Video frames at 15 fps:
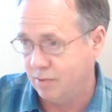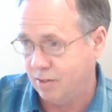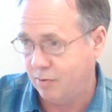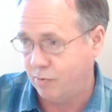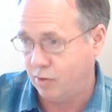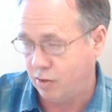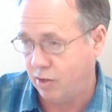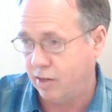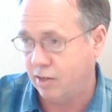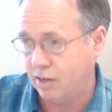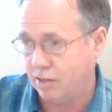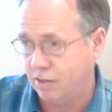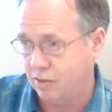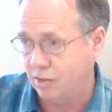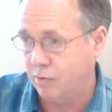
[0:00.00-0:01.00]
If you'd like,
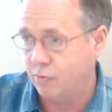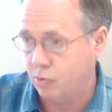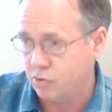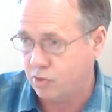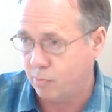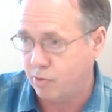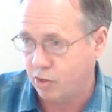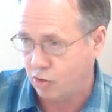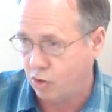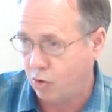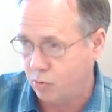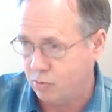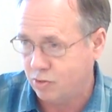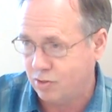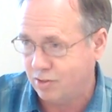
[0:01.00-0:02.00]
I can give you some of the
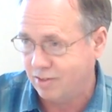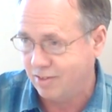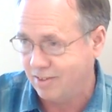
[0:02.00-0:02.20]
codes.